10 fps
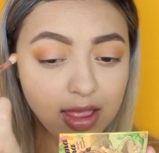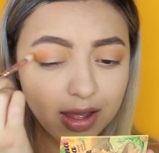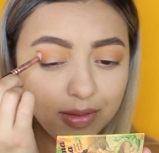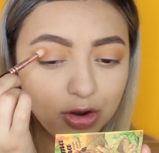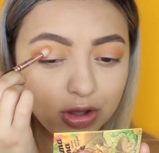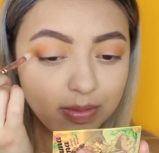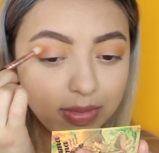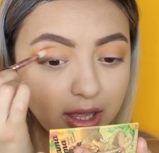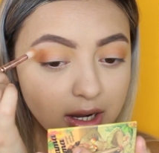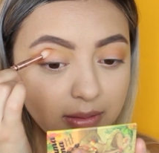Like, I'm not
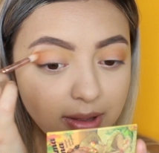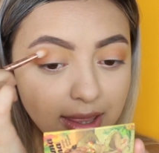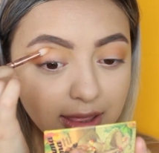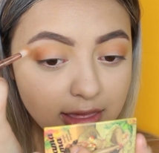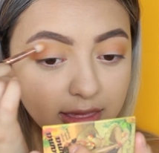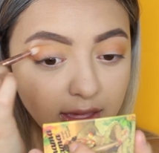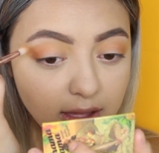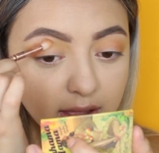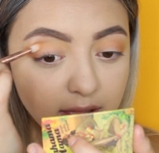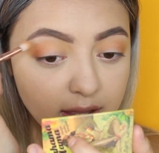complaining about the
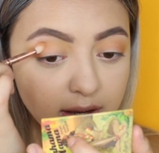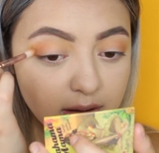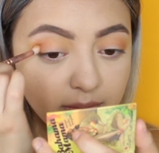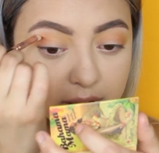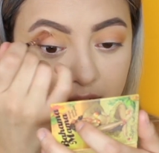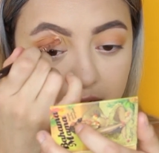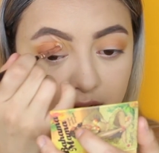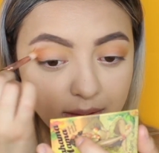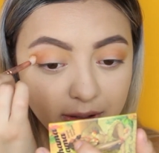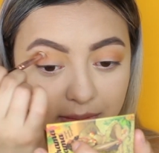sun,
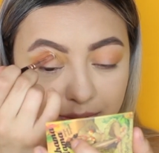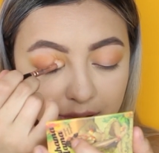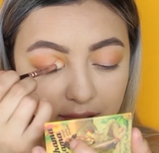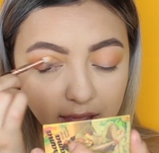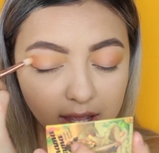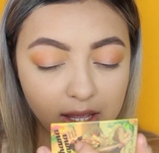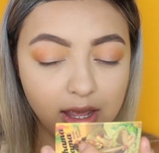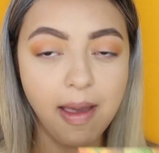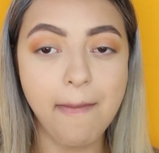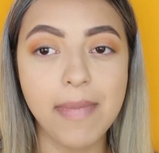but I'm
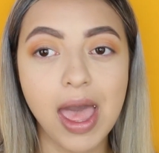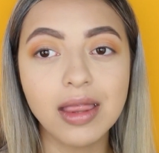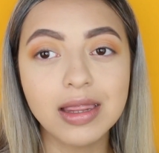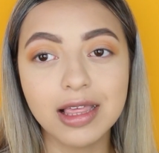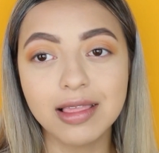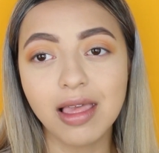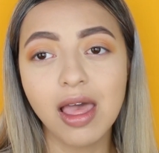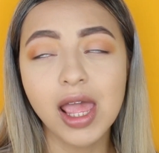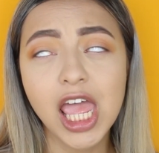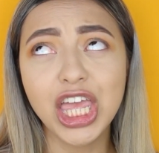complaining about this
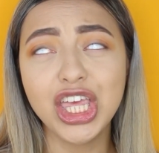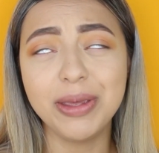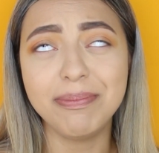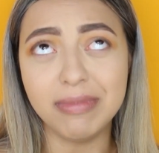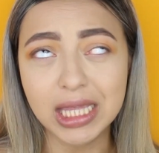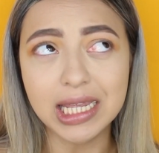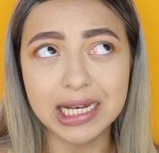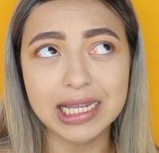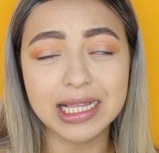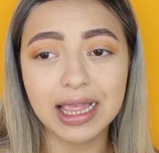
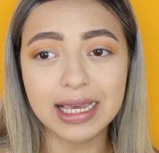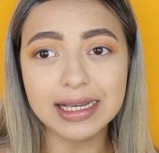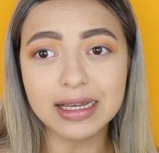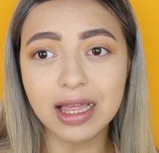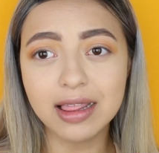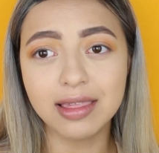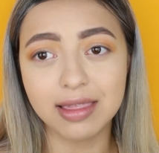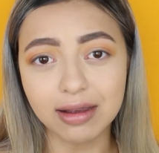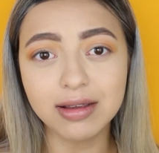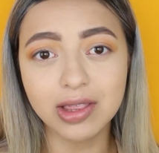humidity. Like,
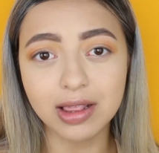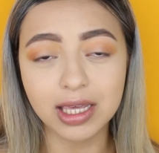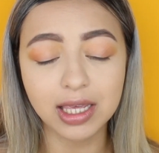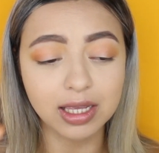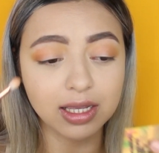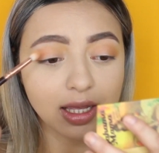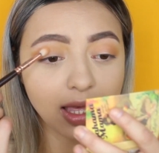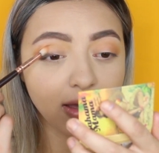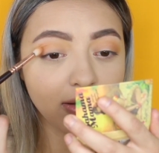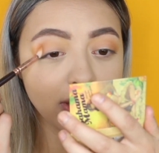seriously,
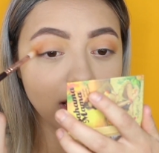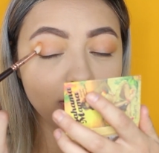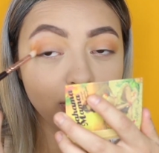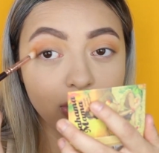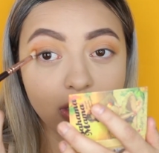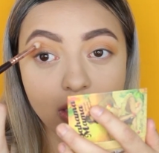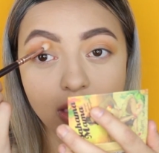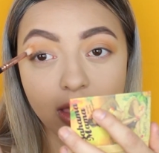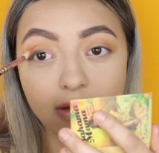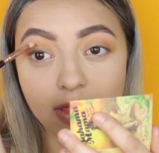how am I supposed to
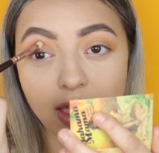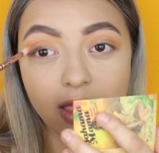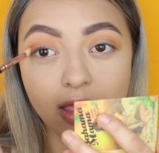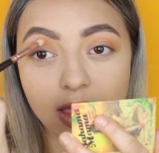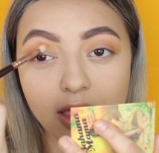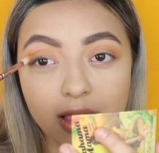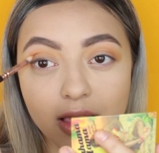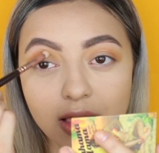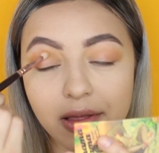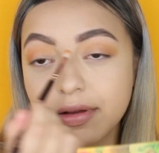live like
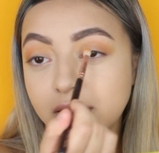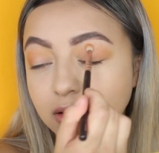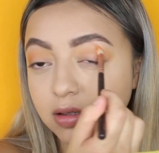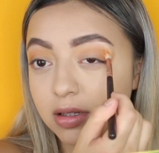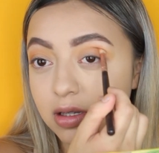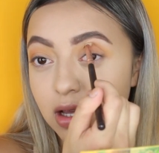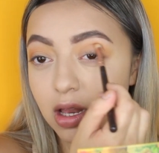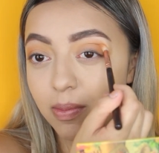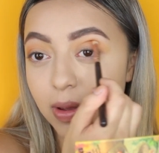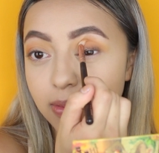this? How
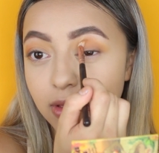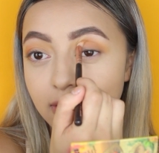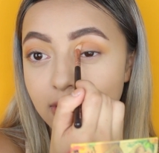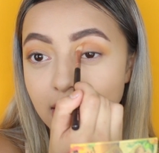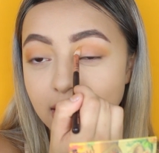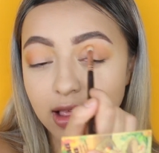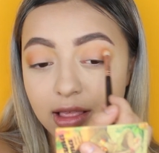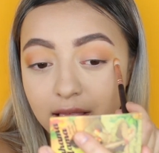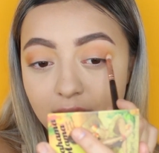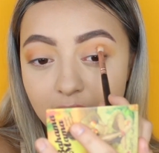do people live like this?